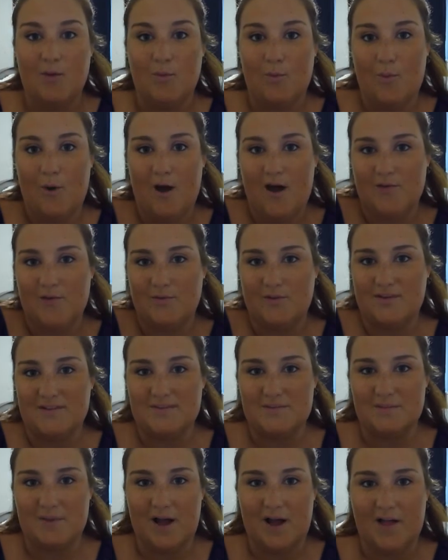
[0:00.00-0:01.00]
one with
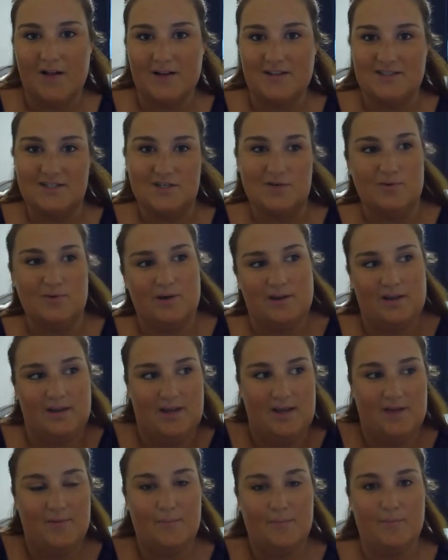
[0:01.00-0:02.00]
some colors to
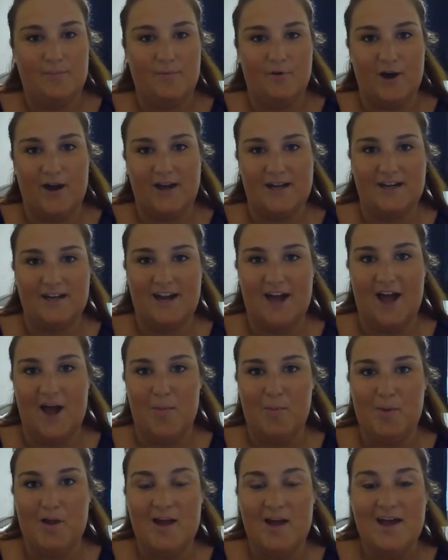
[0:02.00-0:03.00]
really brighten it
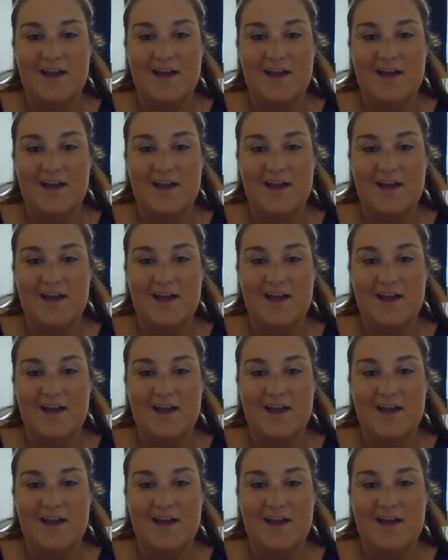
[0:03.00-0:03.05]
up.